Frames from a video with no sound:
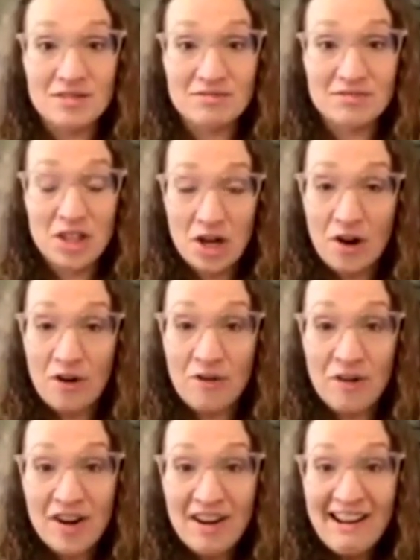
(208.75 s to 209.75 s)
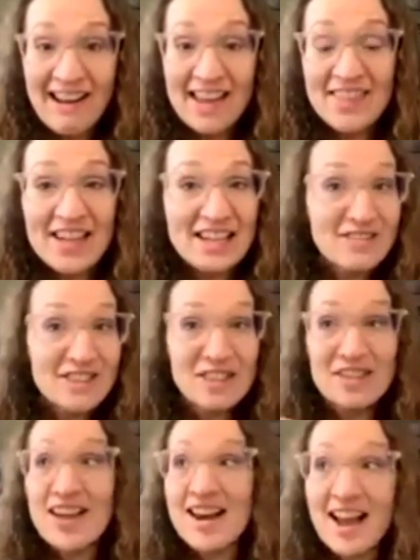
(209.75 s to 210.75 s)
And then even in
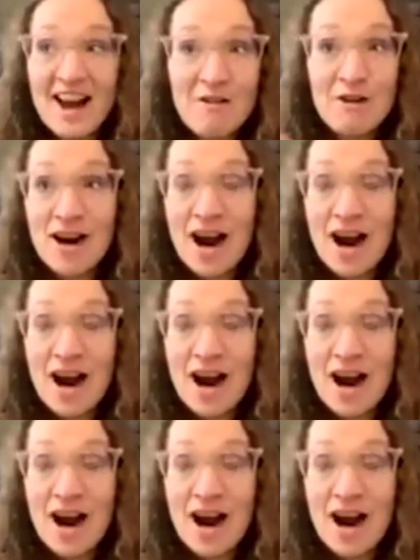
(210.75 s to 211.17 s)
that hour,